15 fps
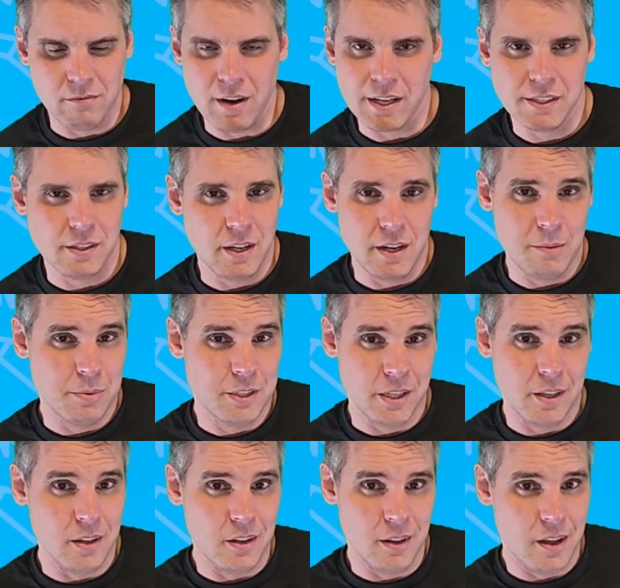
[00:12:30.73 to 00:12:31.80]
I don't race in any
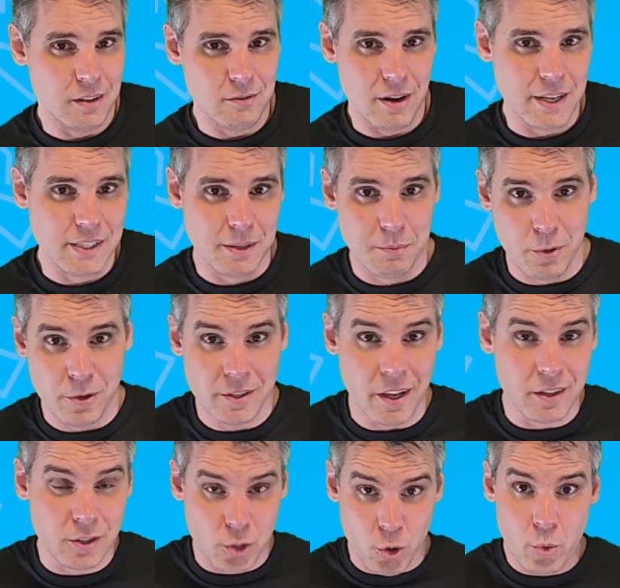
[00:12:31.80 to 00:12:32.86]
particular like racing
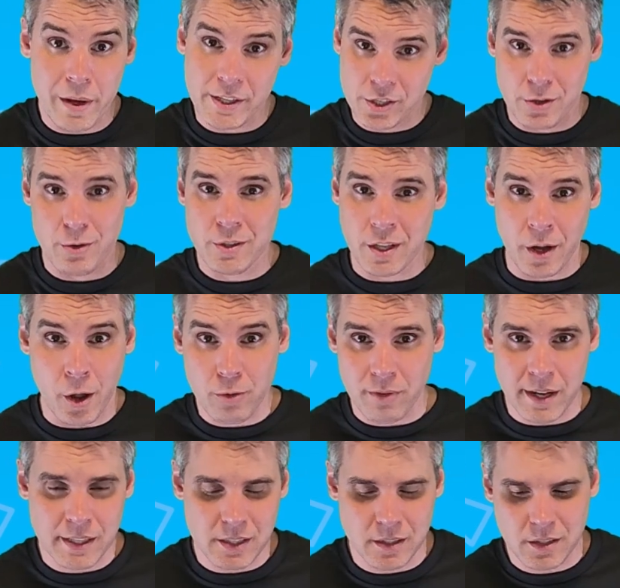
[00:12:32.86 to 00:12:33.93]
boots. I do wear shoes,
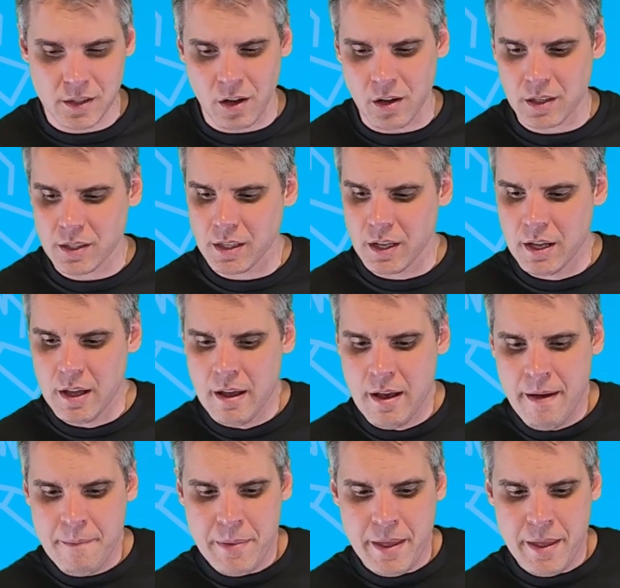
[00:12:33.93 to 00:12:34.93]
I don't race in socks.